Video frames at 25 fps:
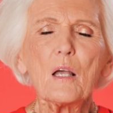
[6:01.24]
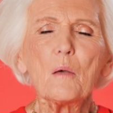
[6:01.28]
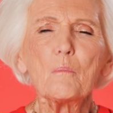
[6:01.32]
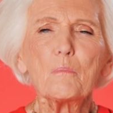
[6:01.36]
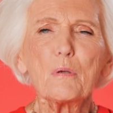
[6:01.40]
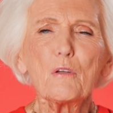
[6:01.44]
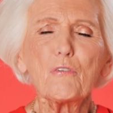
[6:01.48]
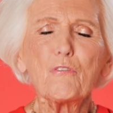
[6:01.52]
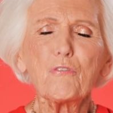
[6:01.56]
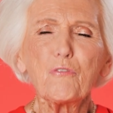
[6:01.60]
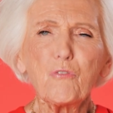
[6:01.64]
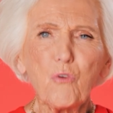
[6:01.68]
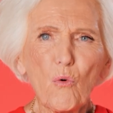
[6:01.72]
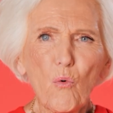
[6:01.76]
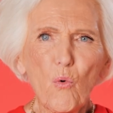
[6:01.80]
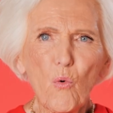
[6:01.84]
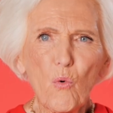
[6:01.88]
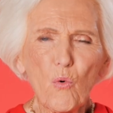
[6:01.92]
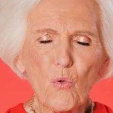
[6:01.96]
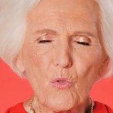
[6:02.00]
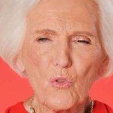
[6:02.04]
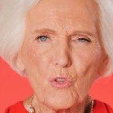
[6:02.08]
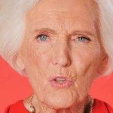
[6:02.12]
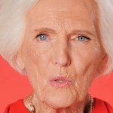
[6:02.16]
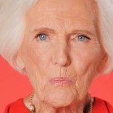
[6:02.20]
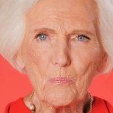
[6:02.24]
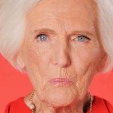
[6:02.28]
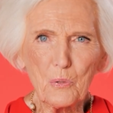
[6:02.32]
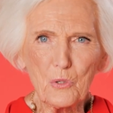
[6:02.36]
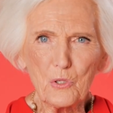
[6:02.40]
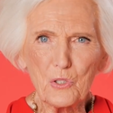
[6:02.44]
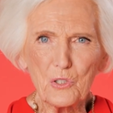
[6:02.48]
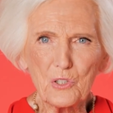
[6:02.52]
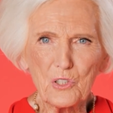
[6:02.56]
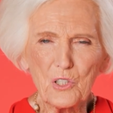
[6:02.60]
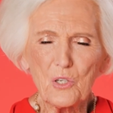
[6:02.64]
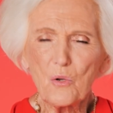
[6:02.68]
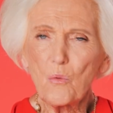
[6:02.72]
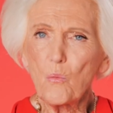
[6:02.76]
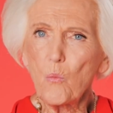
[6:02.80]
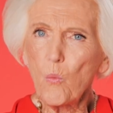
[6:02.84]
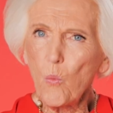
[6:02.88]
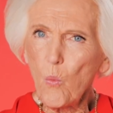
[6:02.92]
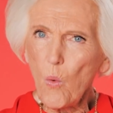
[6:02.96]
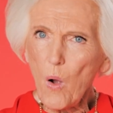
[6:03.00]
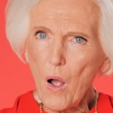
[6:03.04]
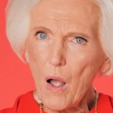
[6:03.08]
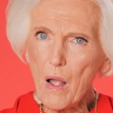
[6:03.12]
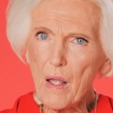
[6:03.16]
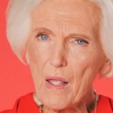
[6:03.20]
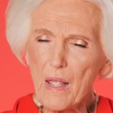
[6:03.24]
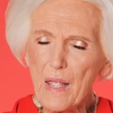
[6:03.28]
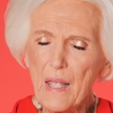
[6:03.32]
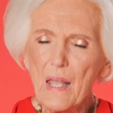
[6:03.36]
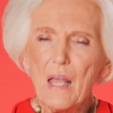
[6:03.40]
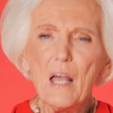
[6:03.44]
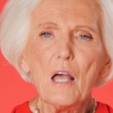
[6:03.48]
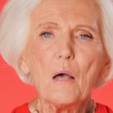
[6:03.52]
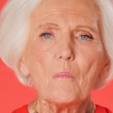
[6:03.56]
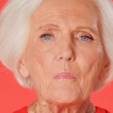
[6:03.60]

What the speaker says: Before the pud. Why?